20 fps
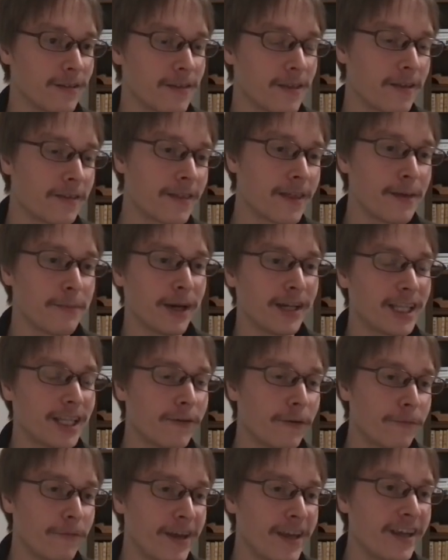They might
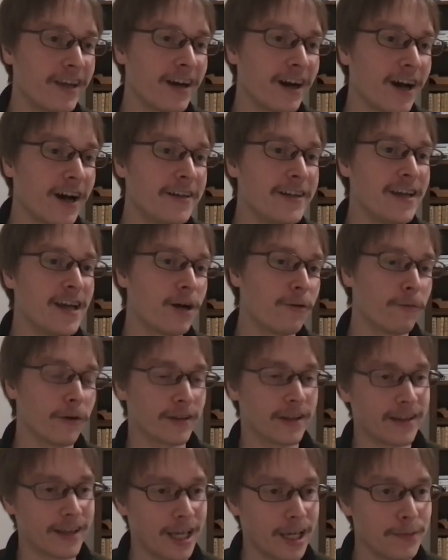have a vague idea of
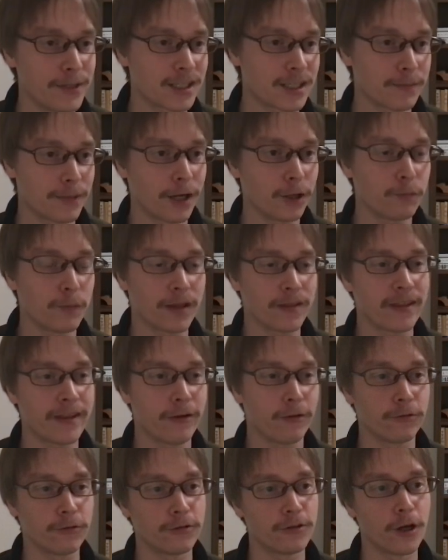what the game is about, but they
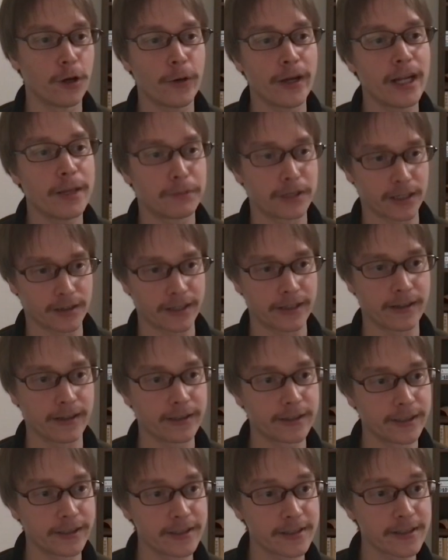don't know any
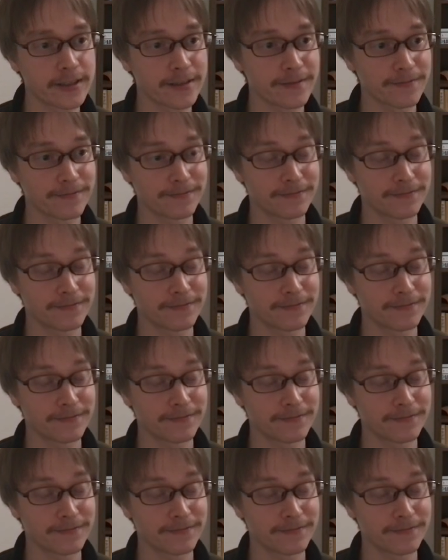practicalities.